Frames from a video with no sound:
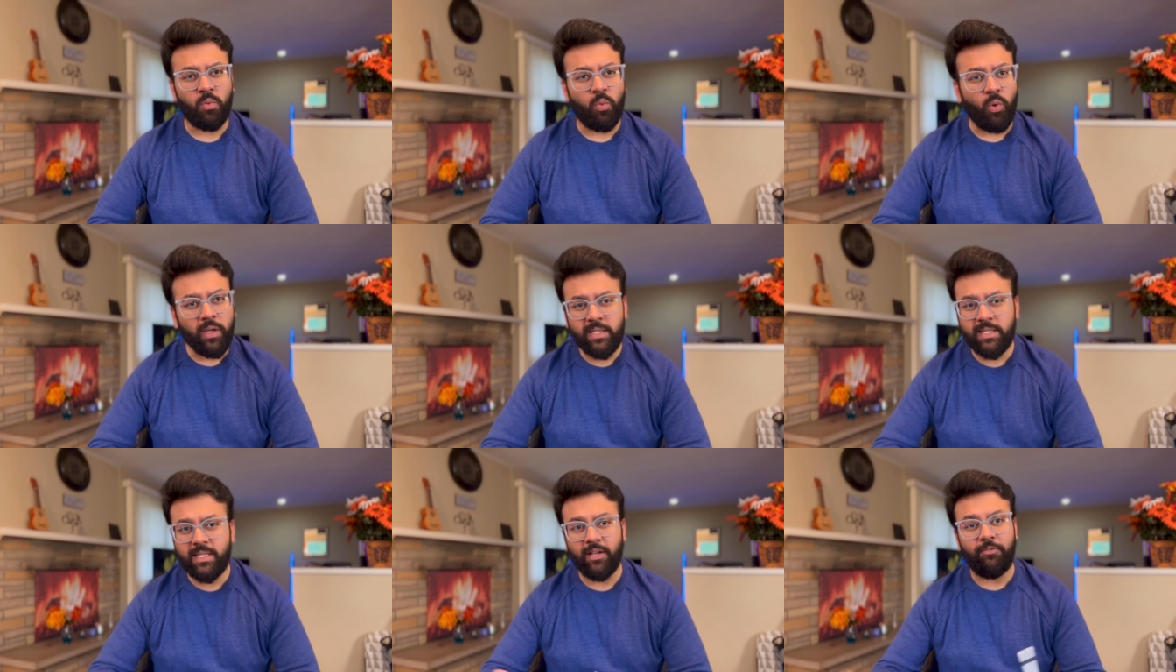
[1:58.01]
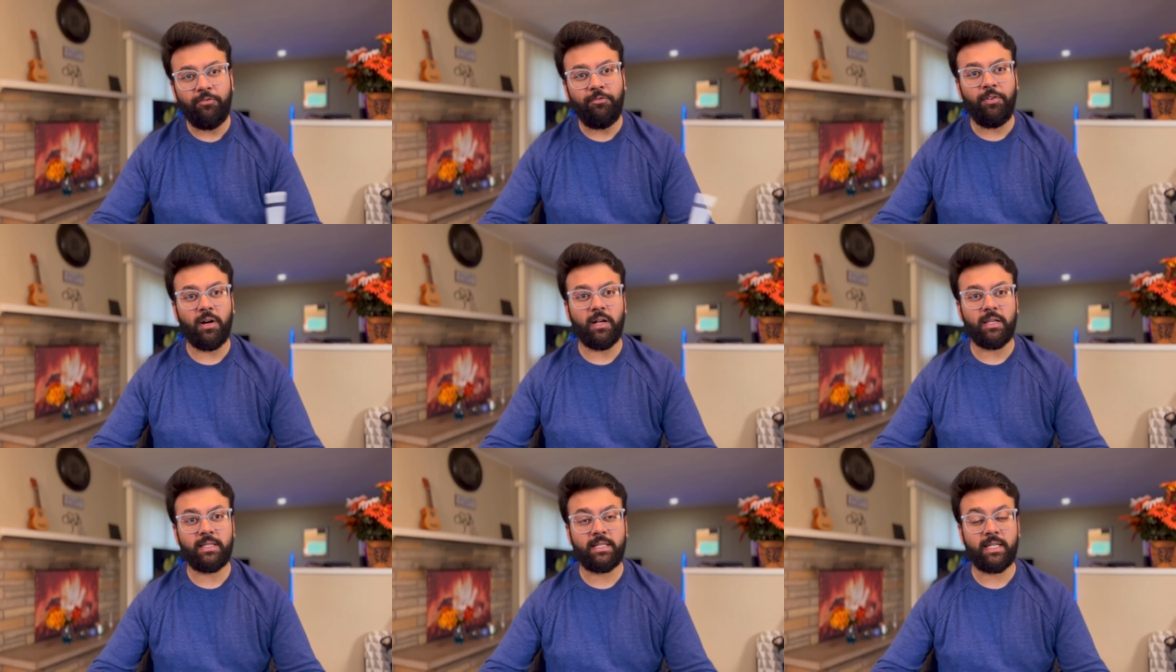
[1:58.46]
What's the
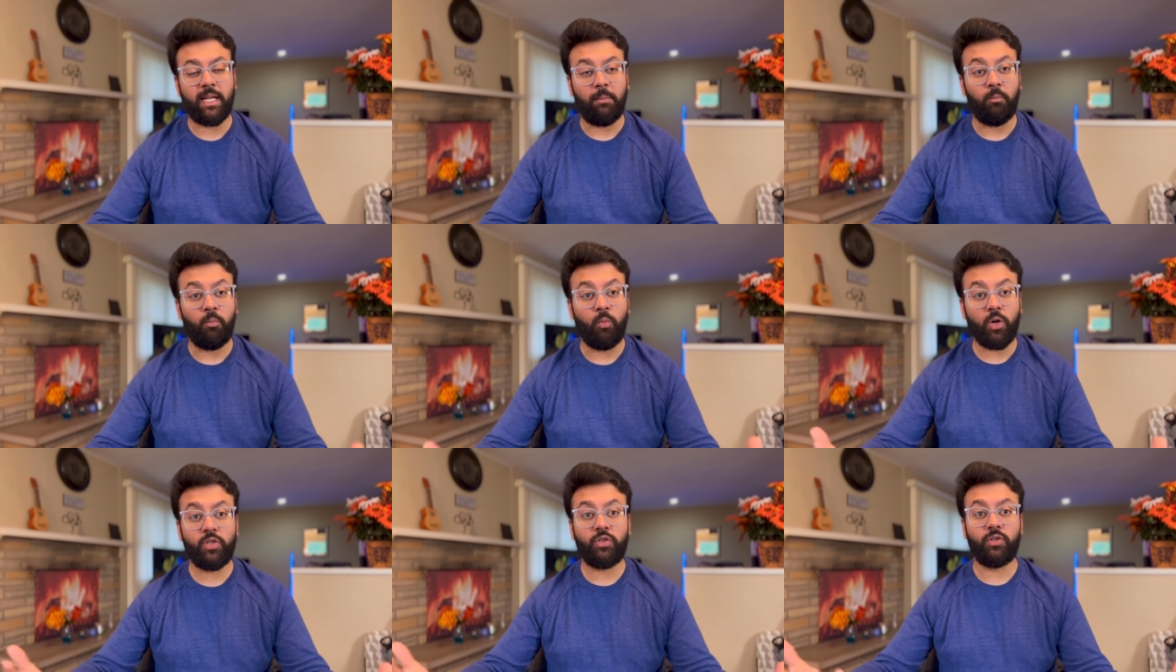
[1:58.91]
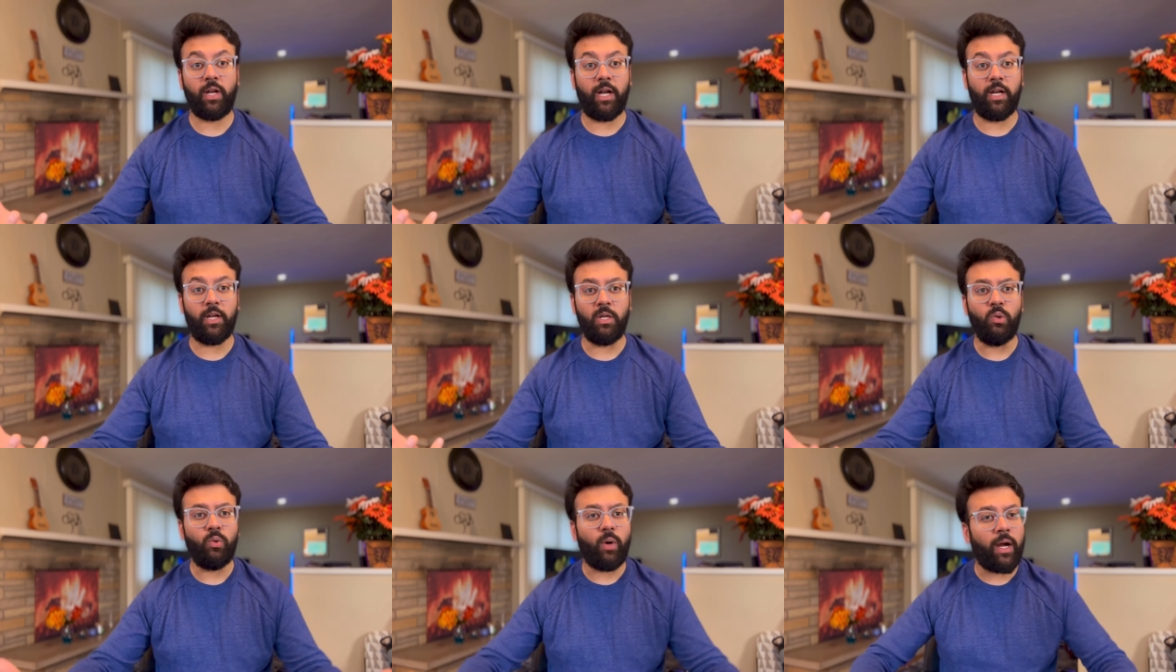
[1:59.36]
first step? What should I
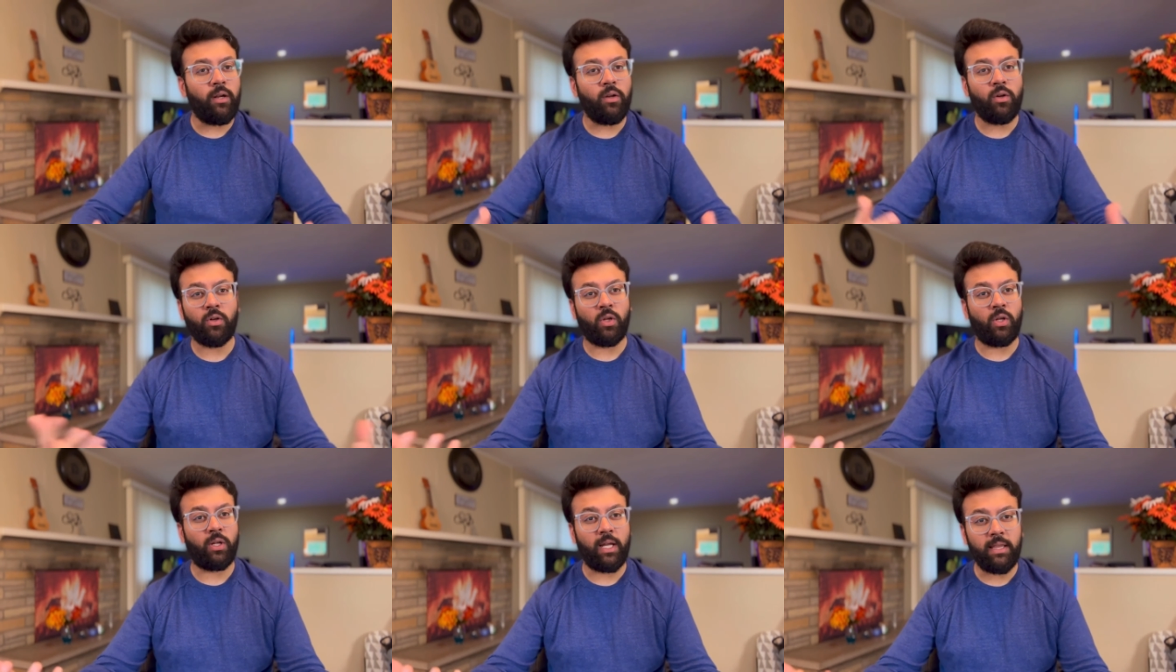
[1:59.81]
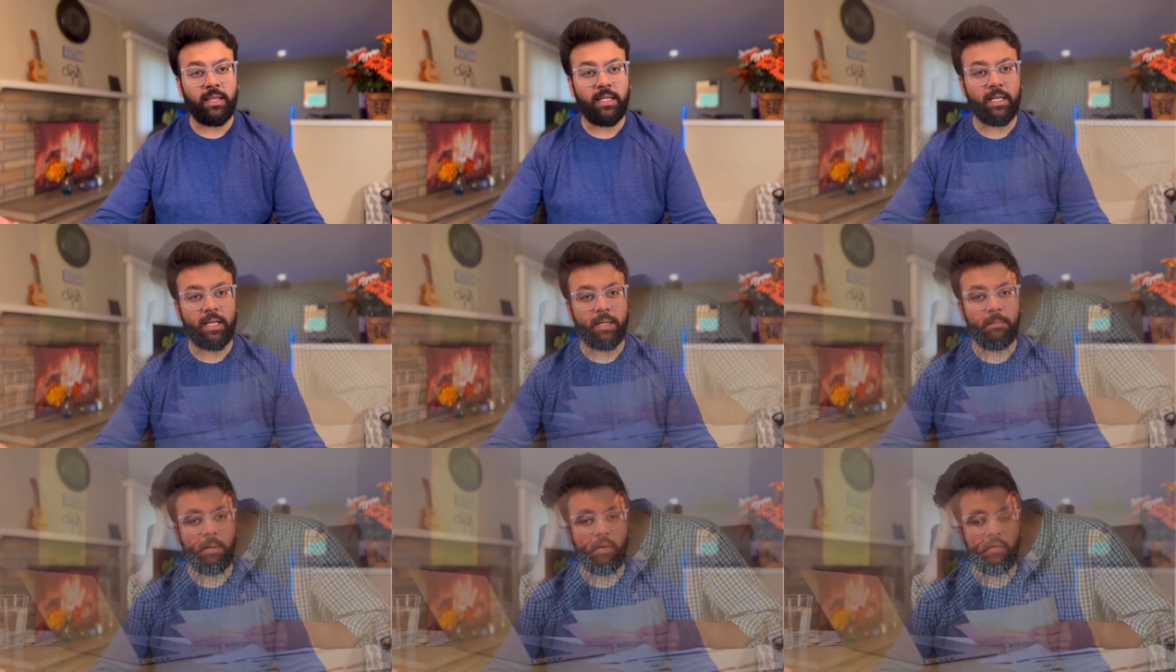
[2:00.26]
do? I don't know
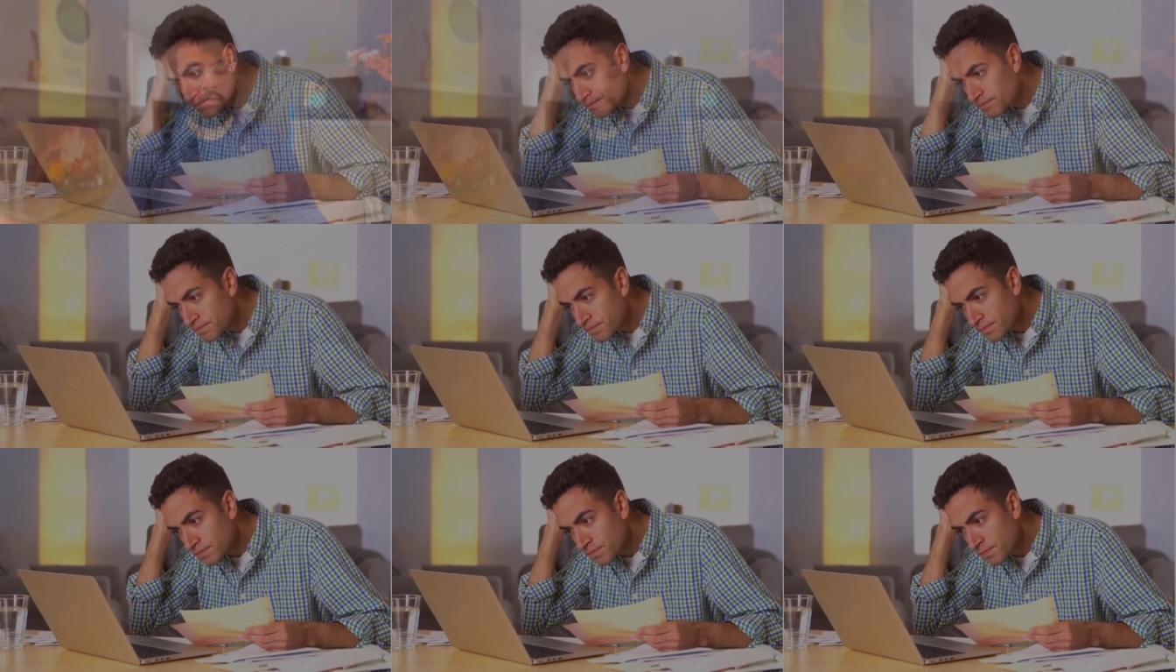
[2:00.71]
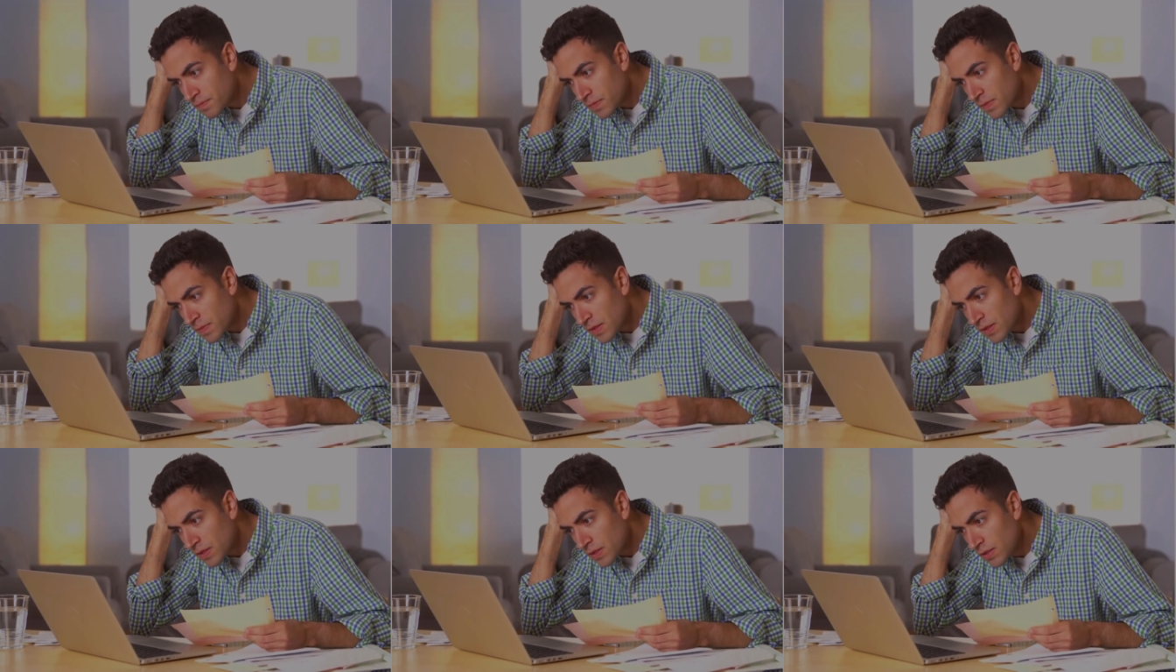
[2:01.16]
nothing about research.
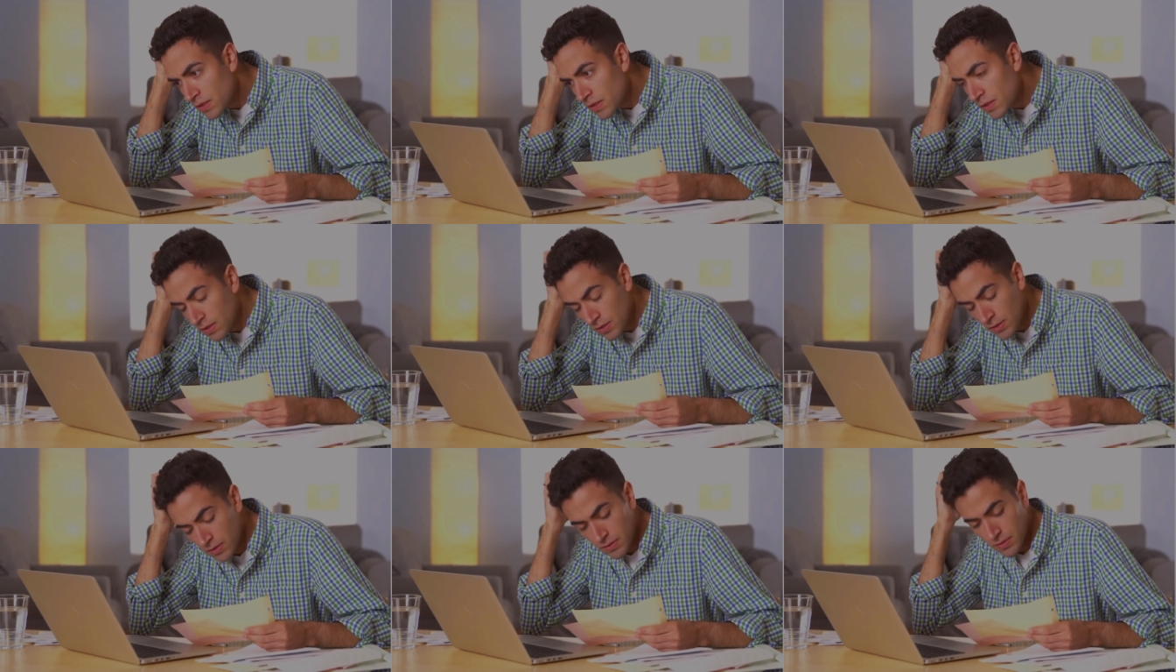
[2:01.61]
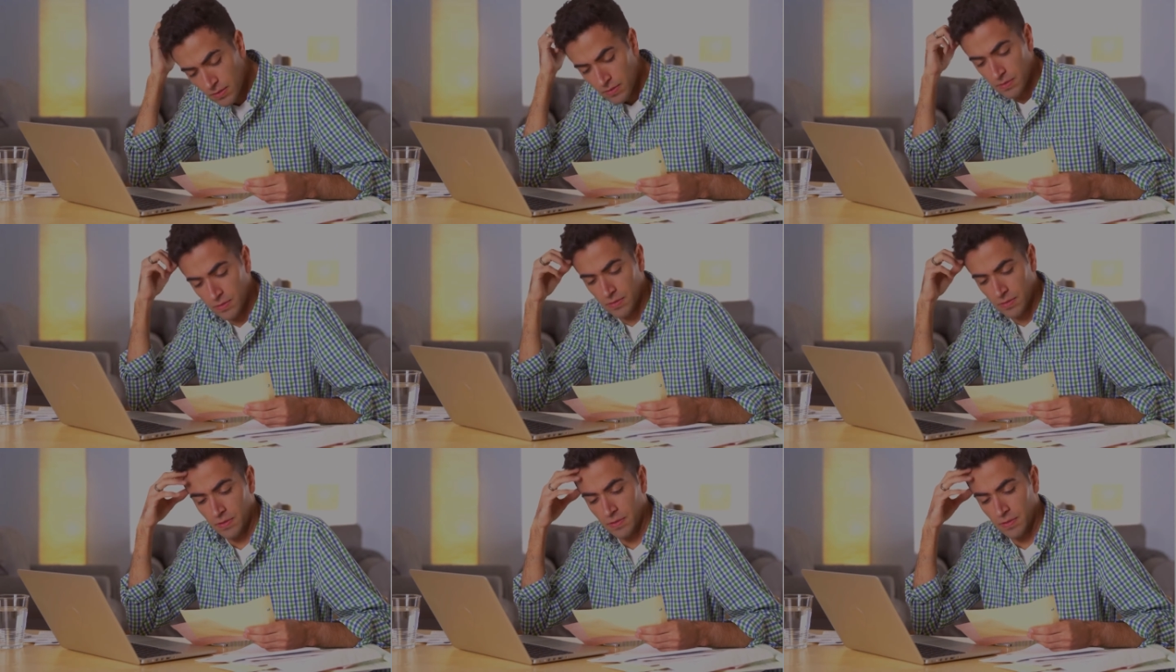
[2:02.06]
I was in
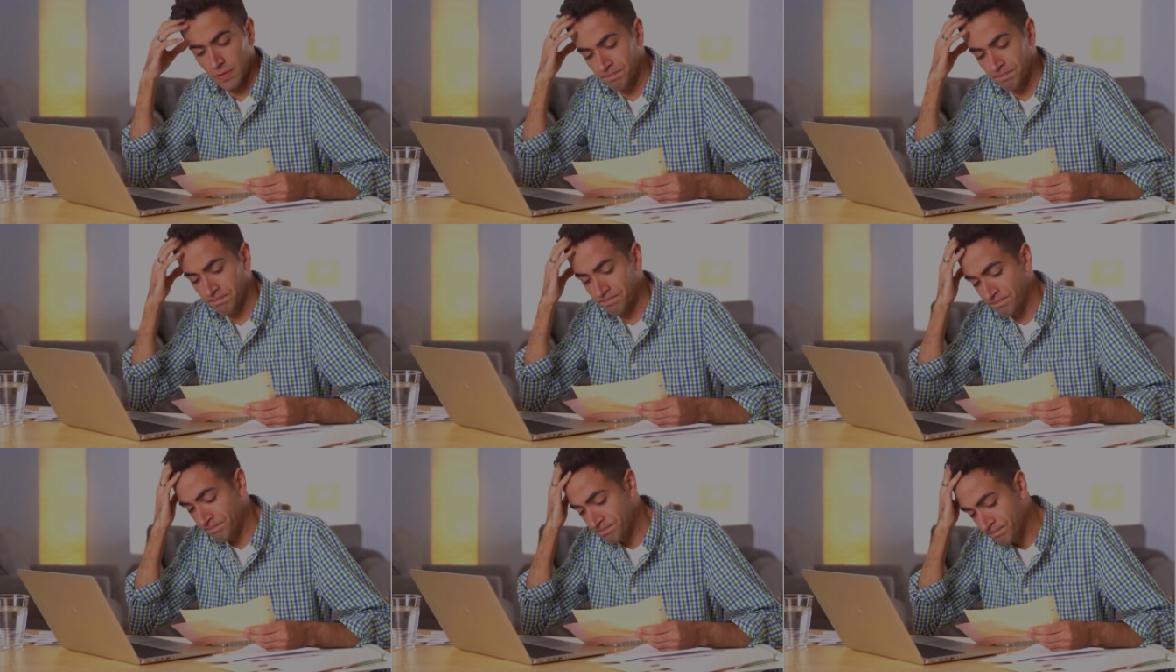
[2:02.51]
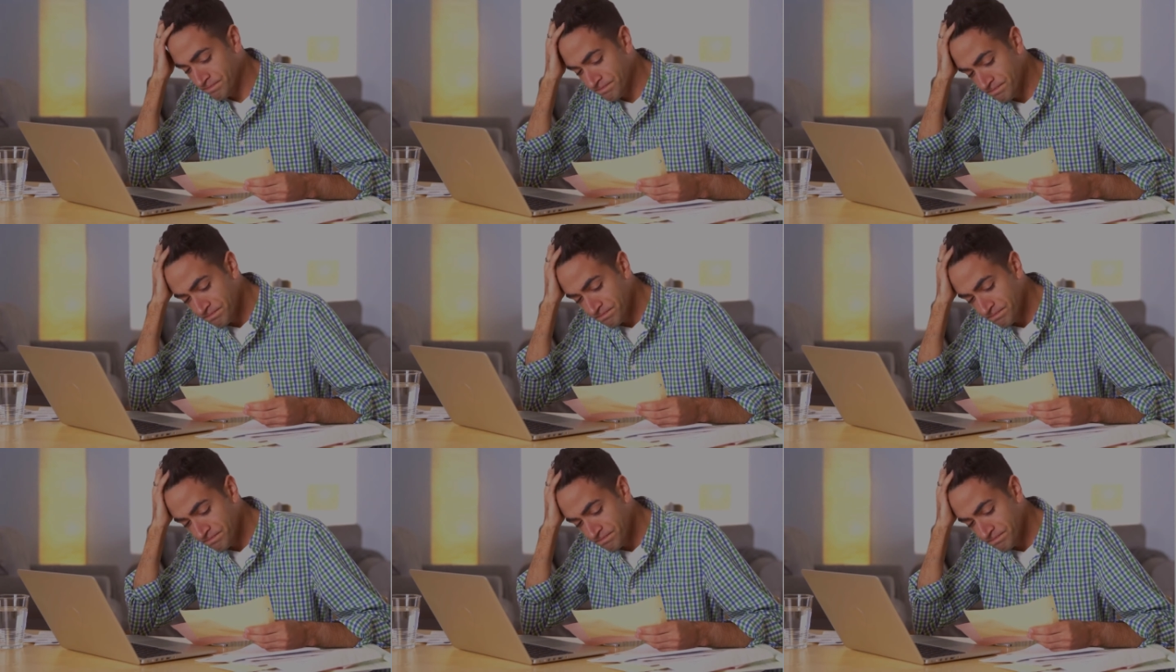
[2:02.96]
the same